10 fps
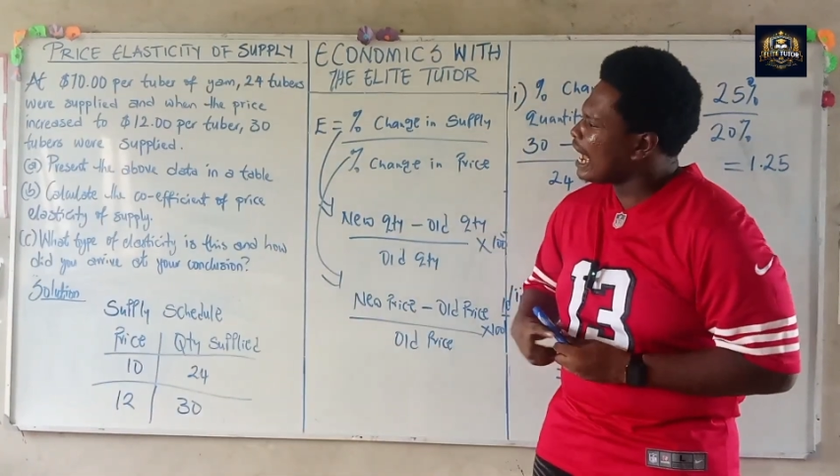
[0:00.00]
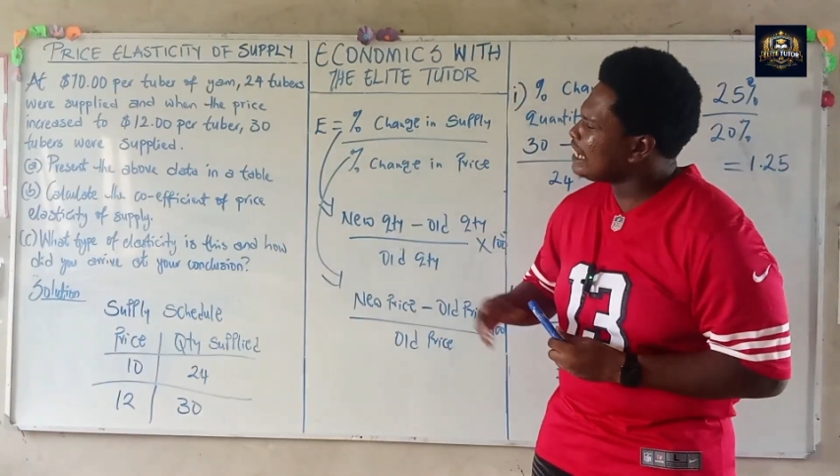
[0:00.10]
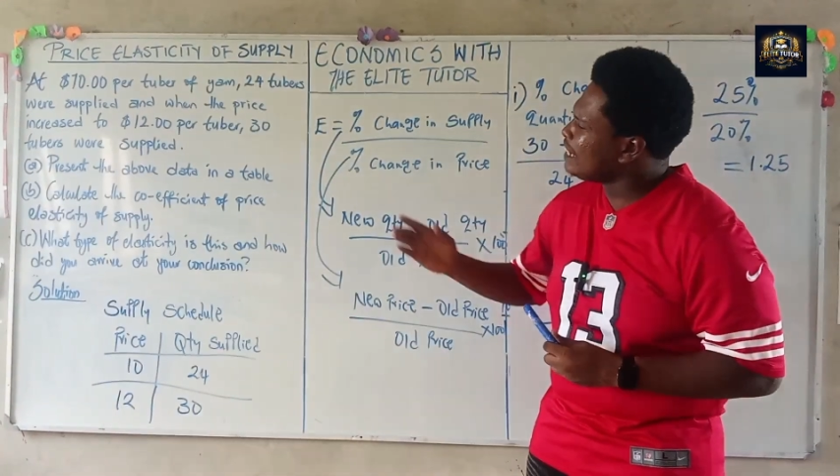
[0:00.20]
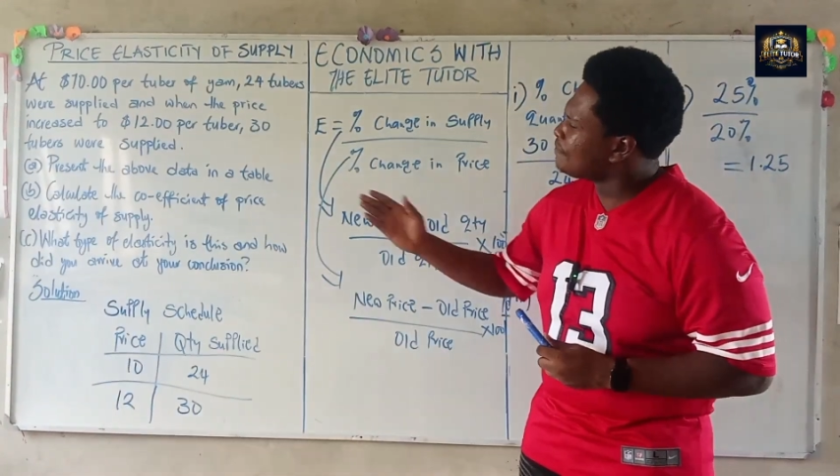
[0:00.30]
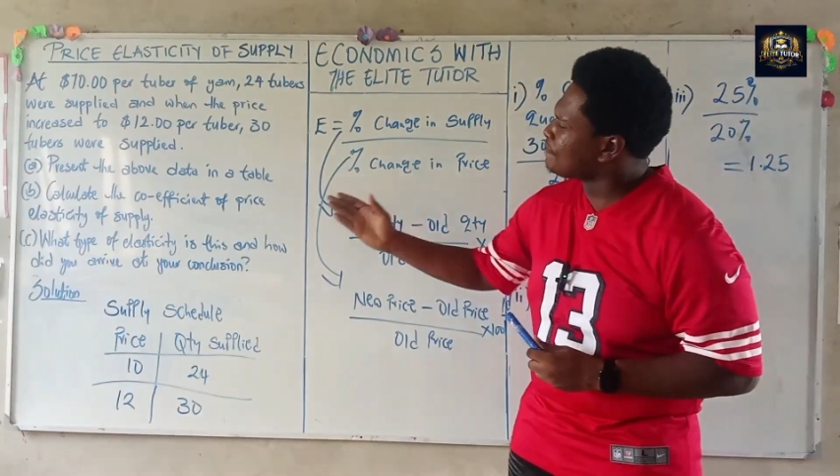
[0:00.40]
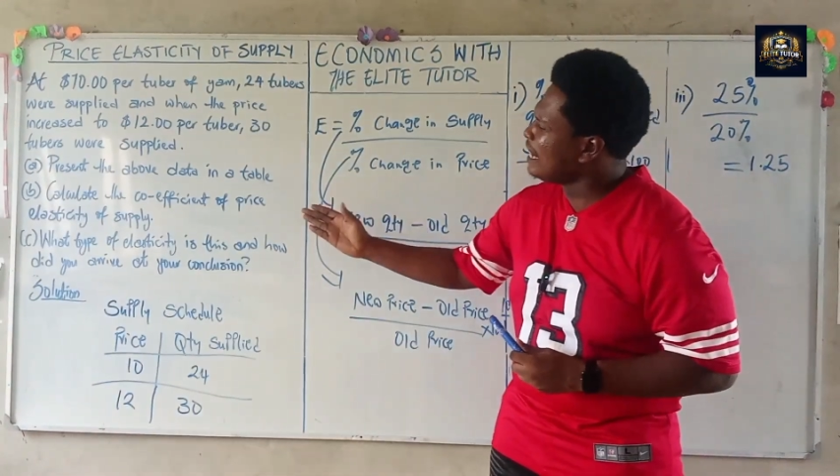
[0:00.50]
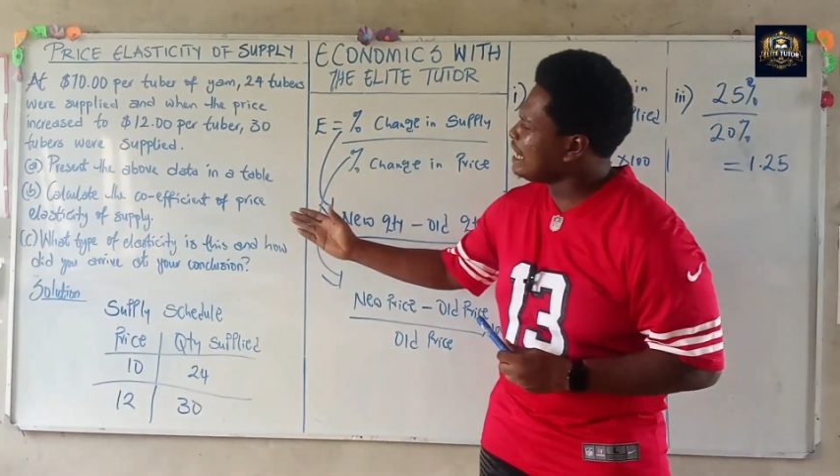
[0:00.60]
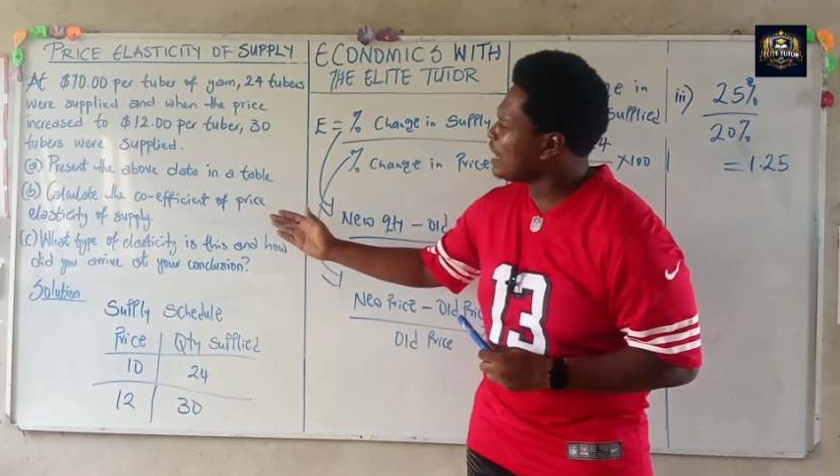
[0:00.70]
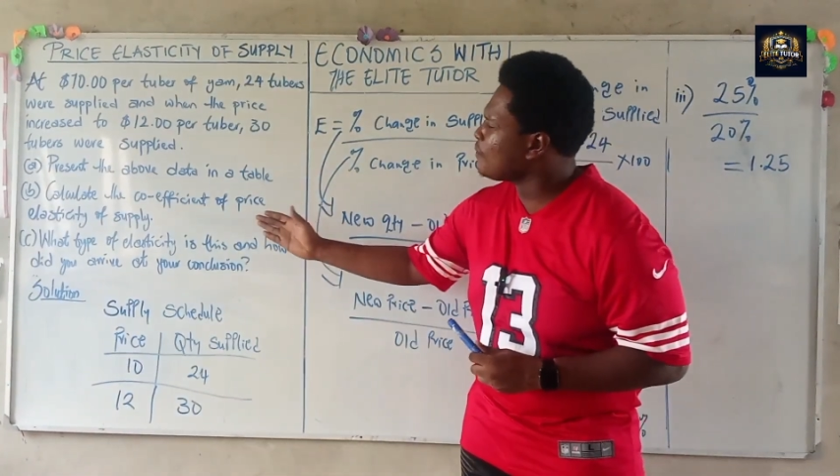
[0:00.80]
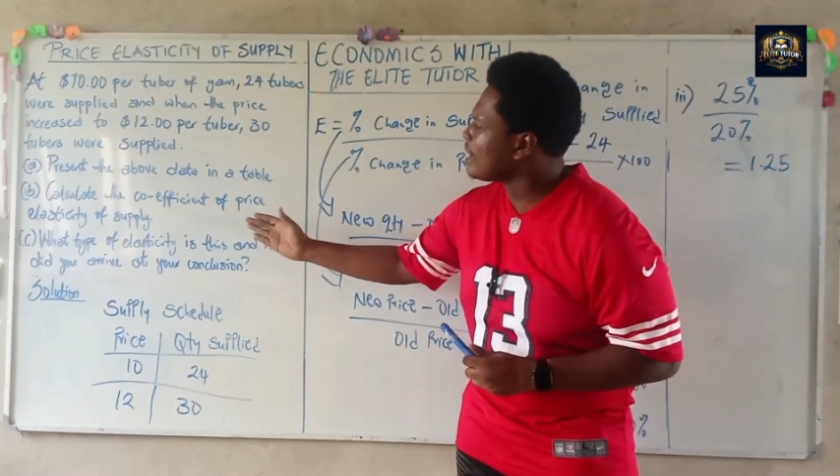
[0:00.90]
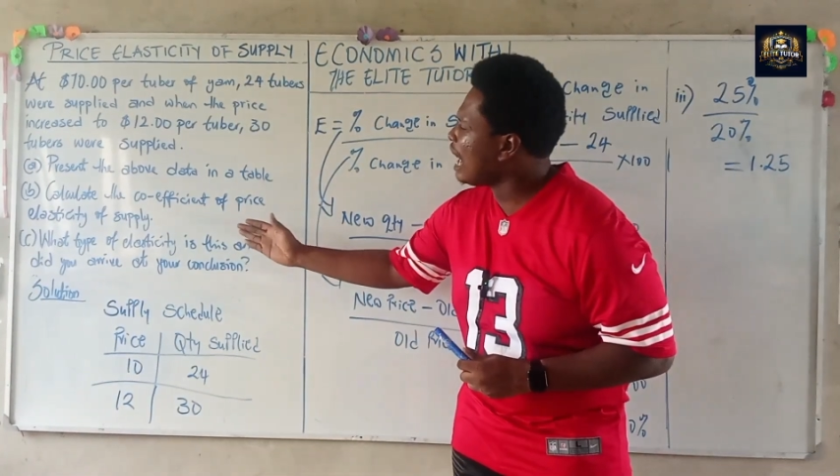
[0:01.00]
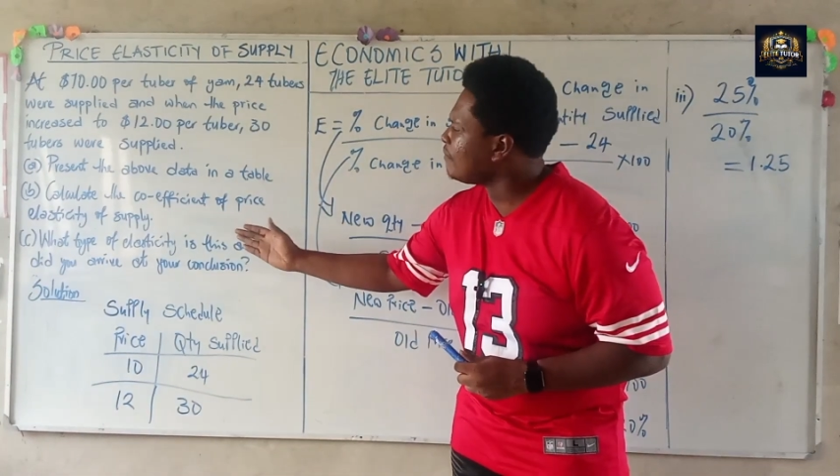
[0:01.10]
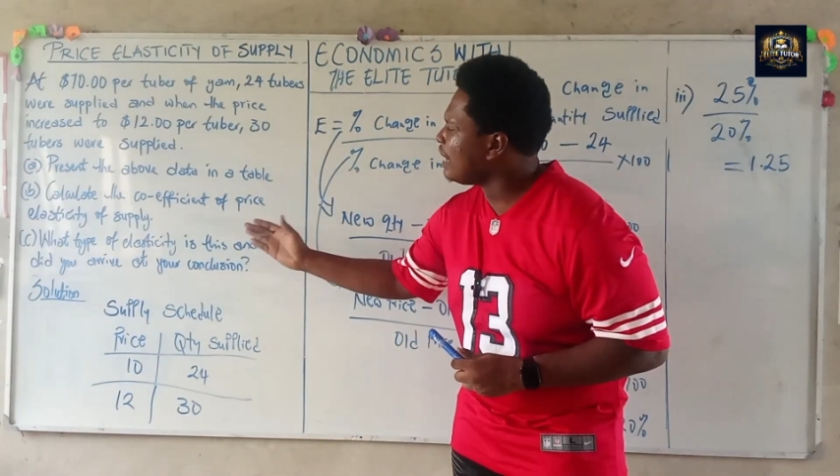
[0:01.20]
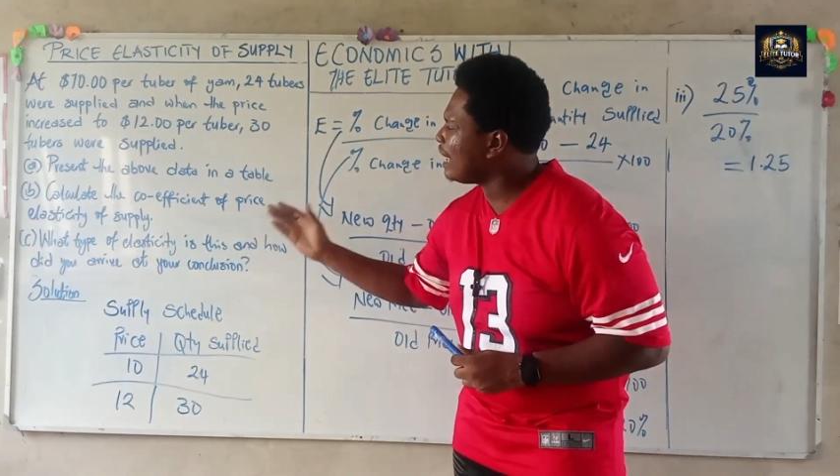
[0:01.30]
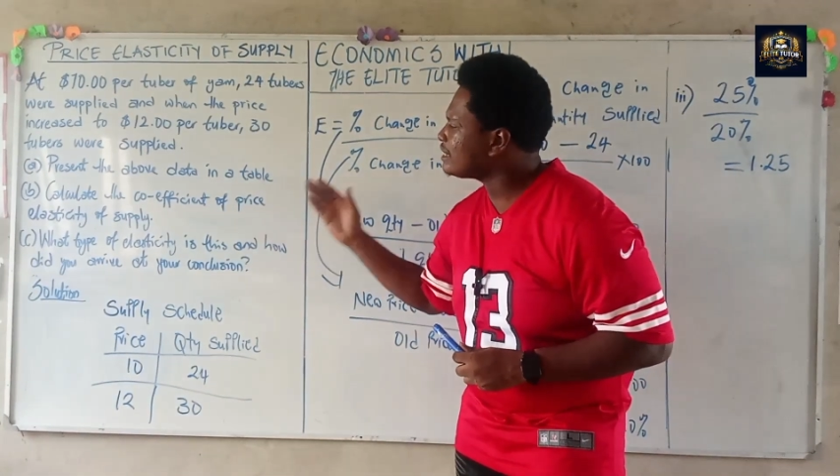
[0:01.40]
And then finally we
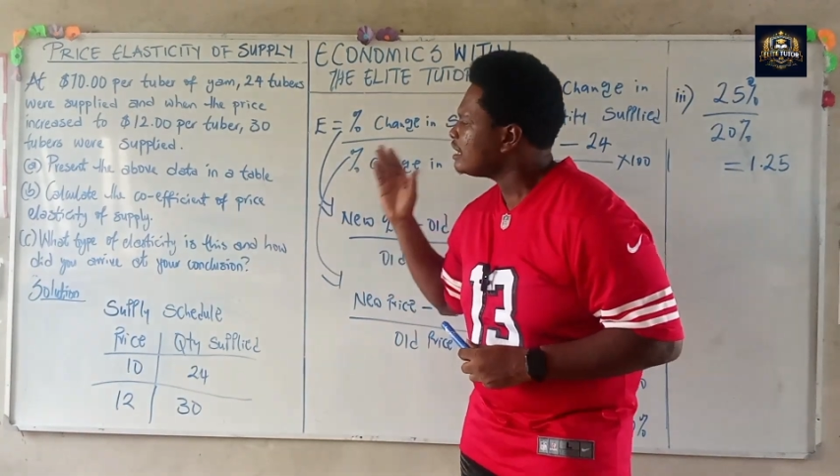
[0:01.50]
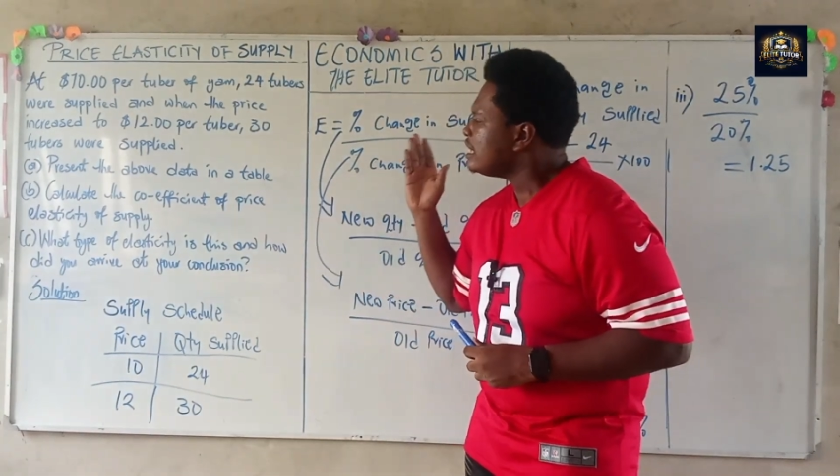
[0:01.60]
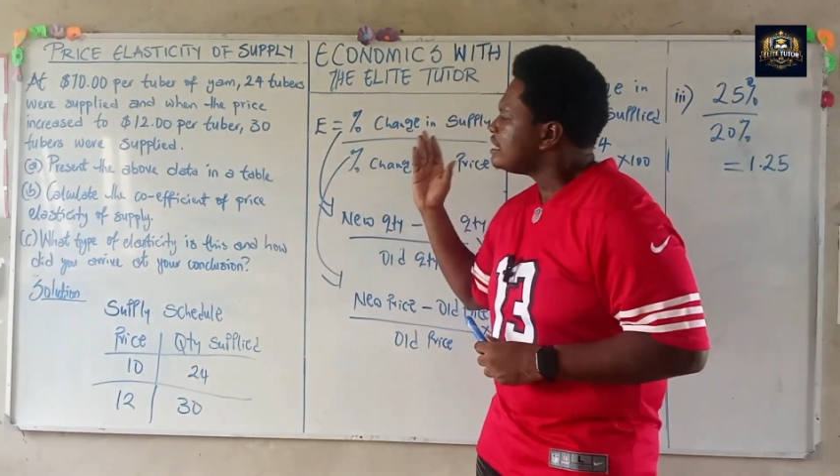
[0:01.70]
have that